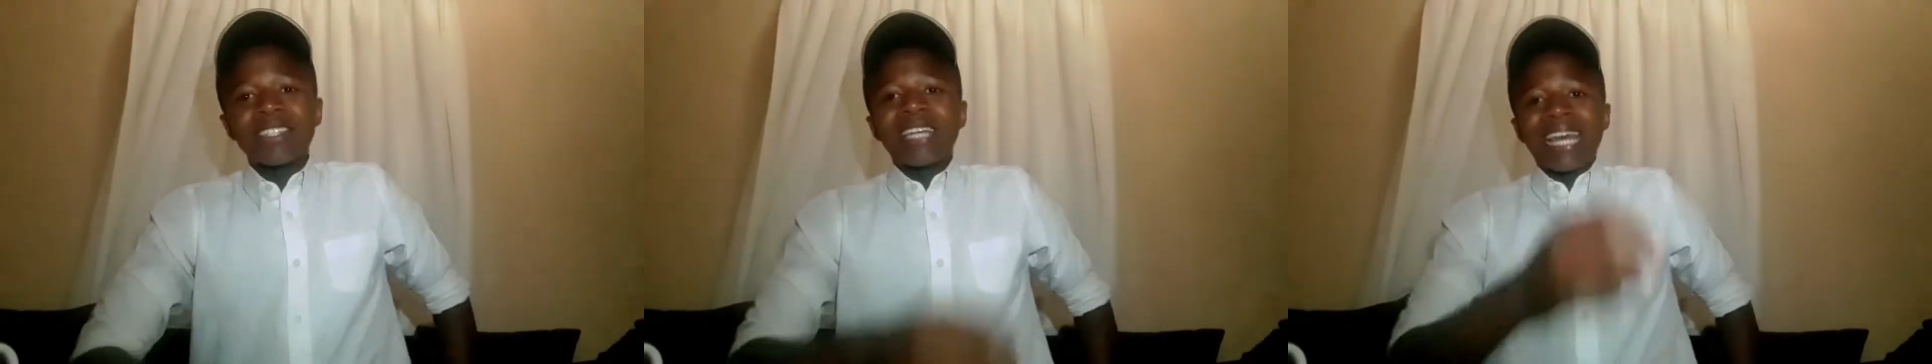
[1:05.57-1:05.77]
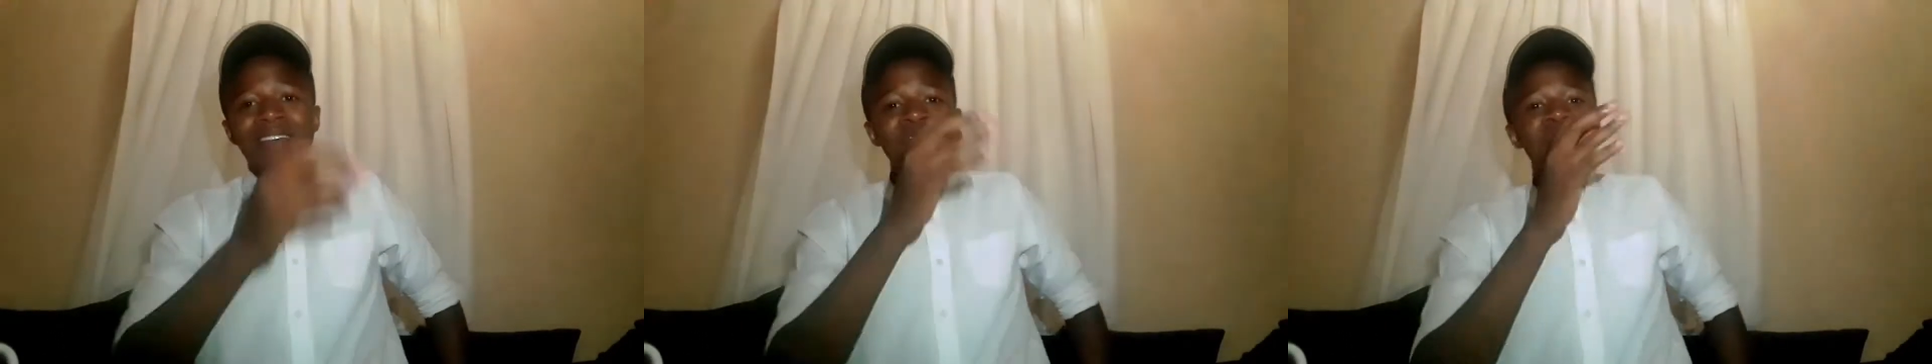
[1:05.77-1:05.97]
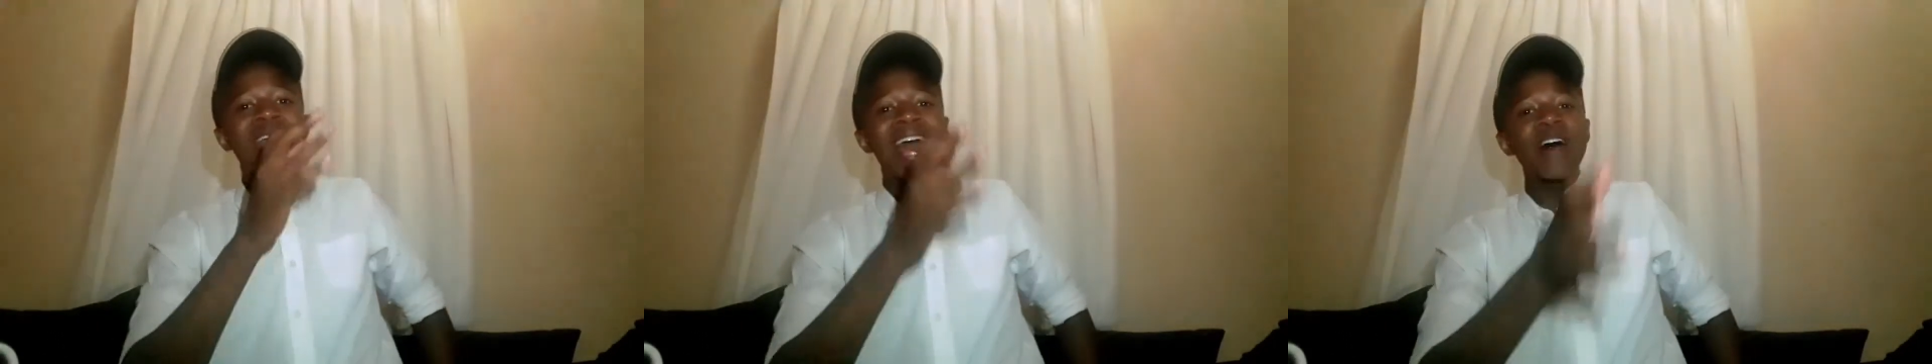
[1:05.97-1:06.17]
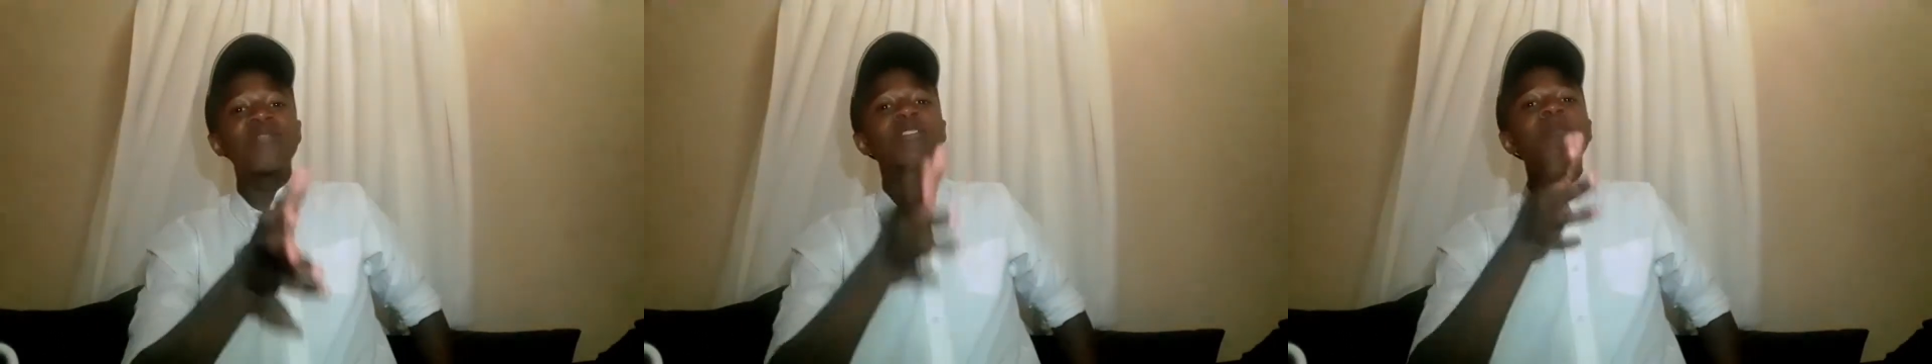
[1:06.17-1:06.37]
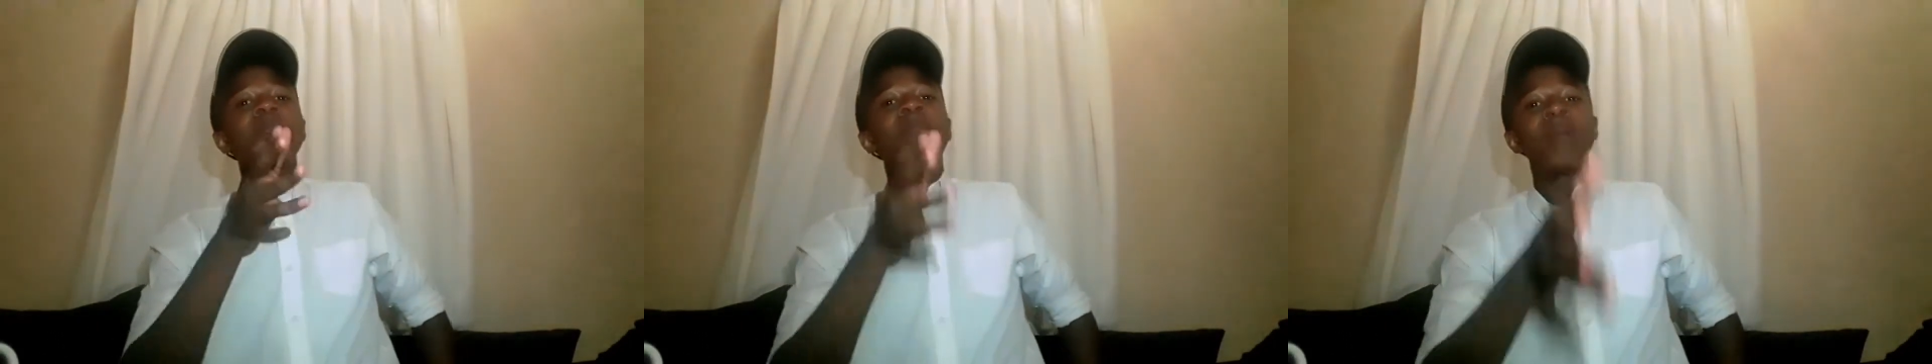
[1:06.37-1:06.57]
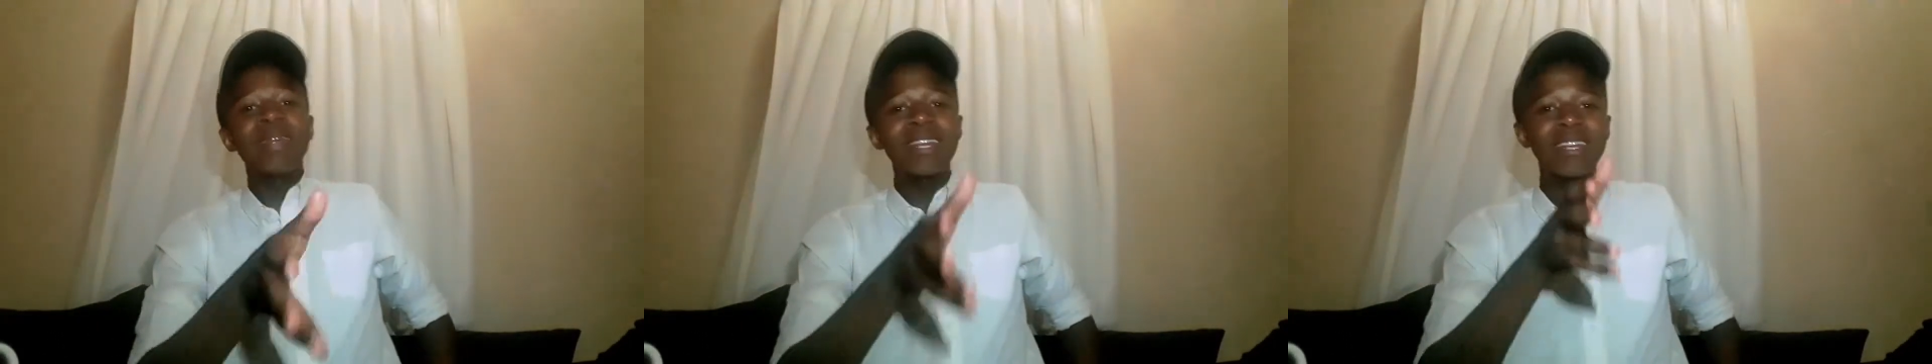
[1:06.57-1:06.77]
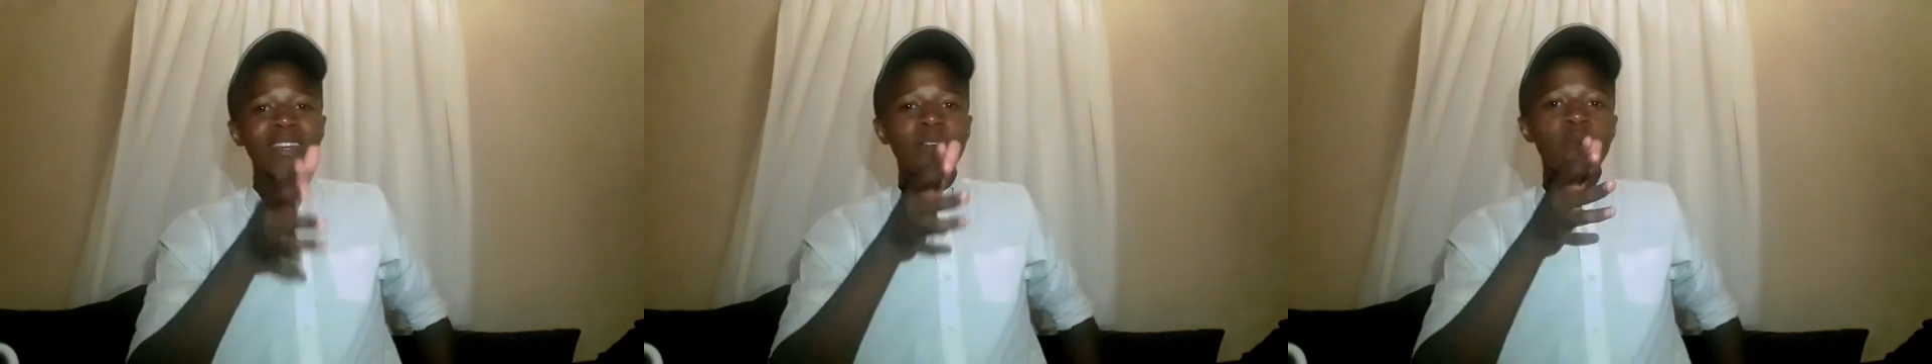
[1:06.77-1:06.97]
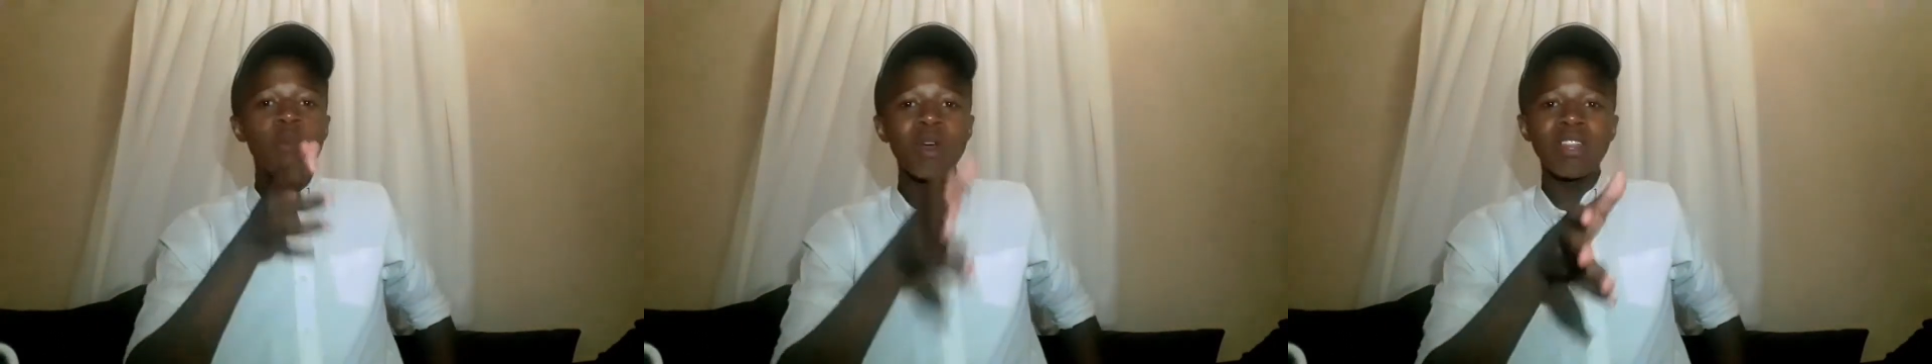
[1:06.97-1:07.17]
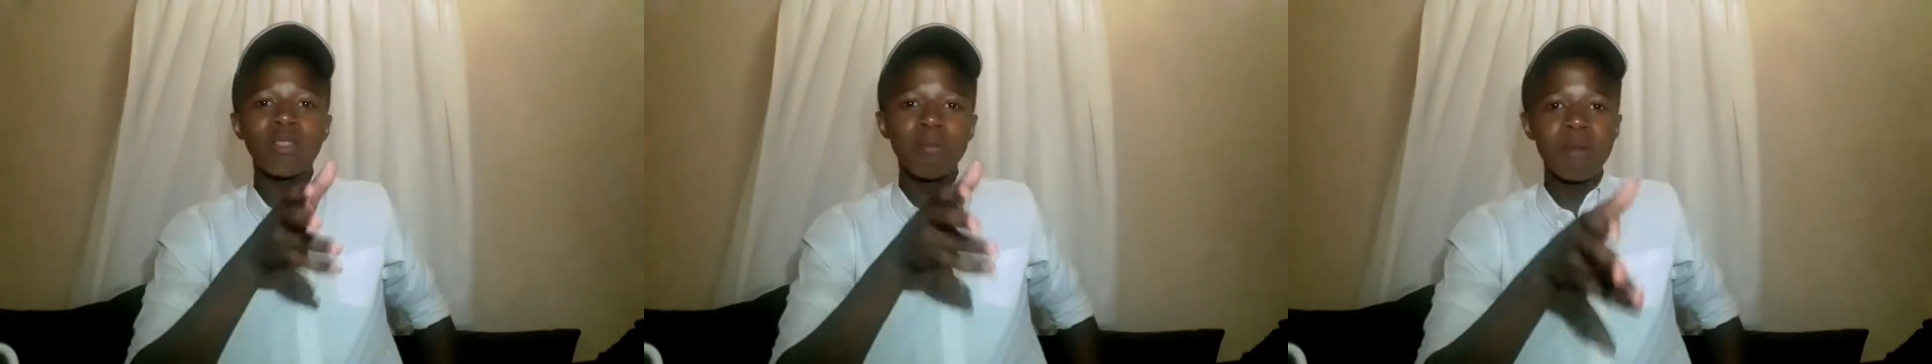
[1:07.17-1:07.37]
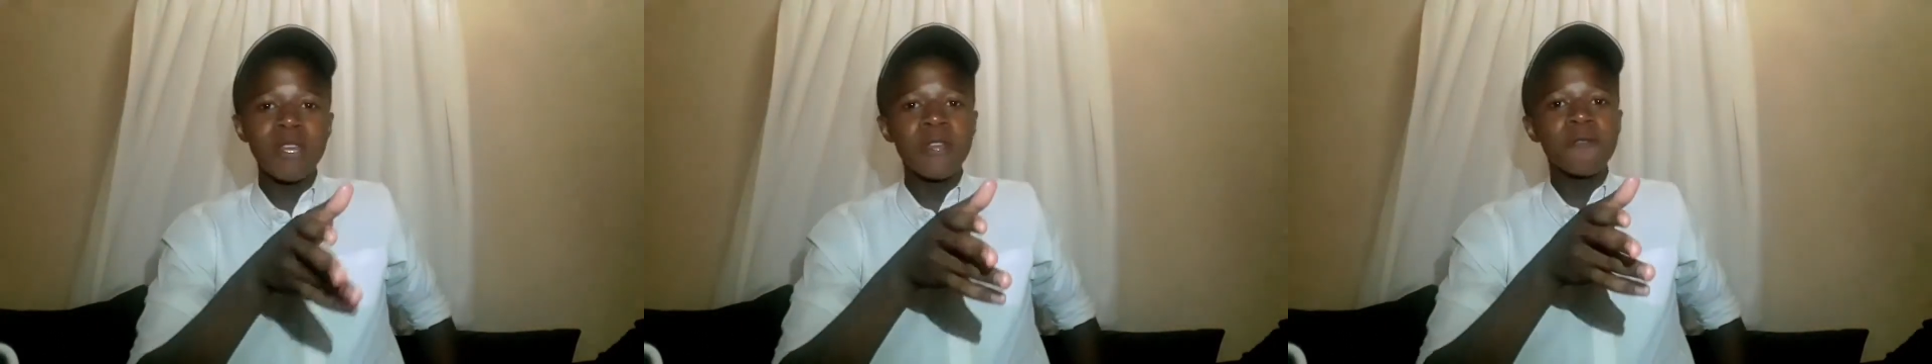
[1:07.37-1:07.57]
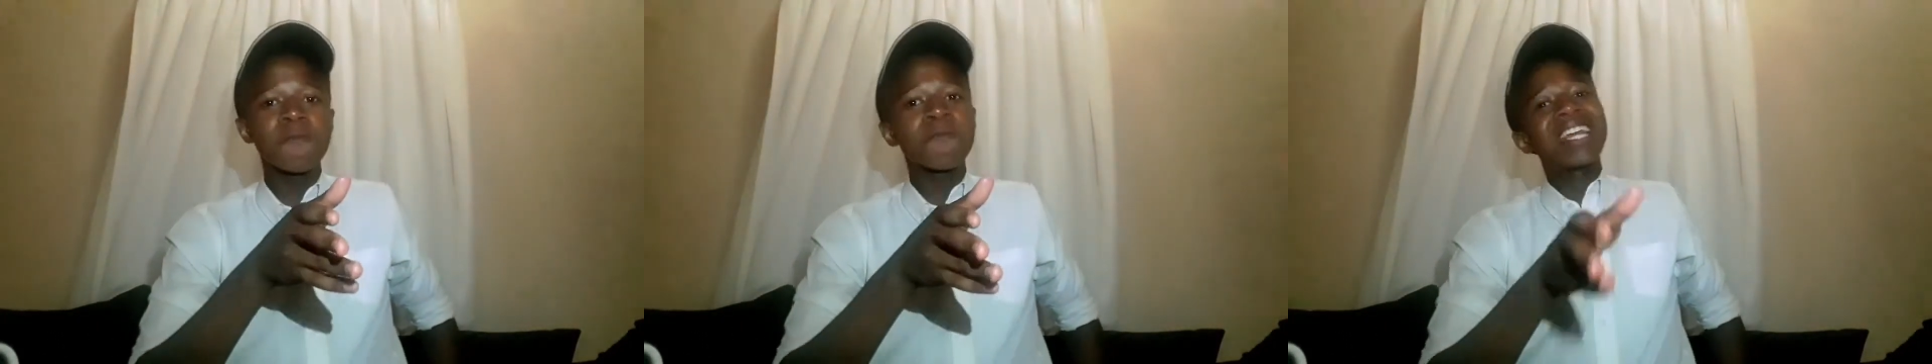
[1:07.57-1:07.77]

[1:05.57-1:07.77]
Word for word: if you haven't been with me